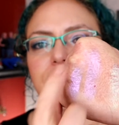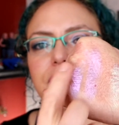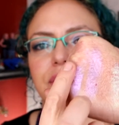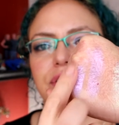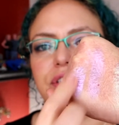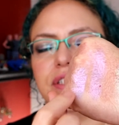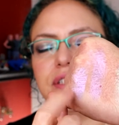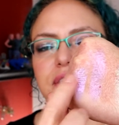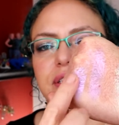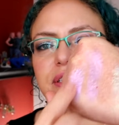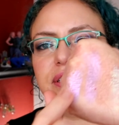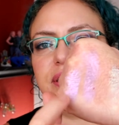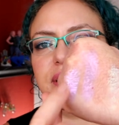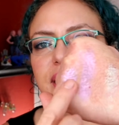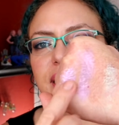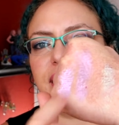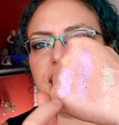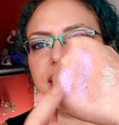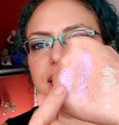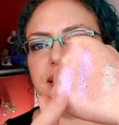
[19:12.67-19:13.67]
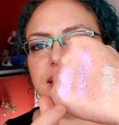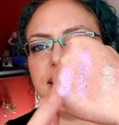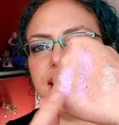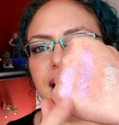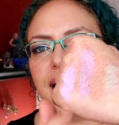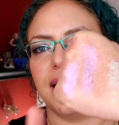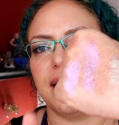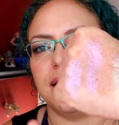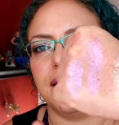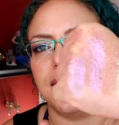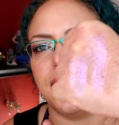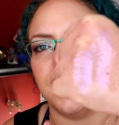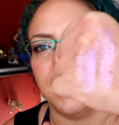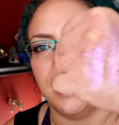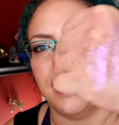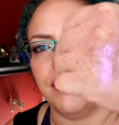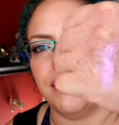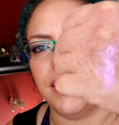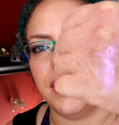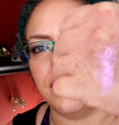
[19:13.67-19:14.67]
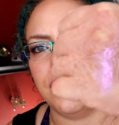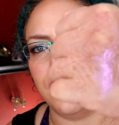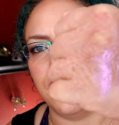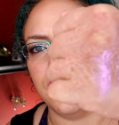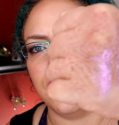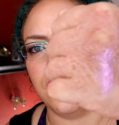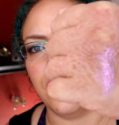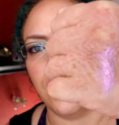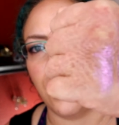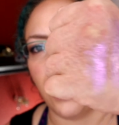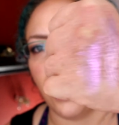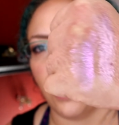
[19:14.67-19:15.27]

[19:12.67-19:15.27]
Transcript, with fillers: can just see exactly how they look.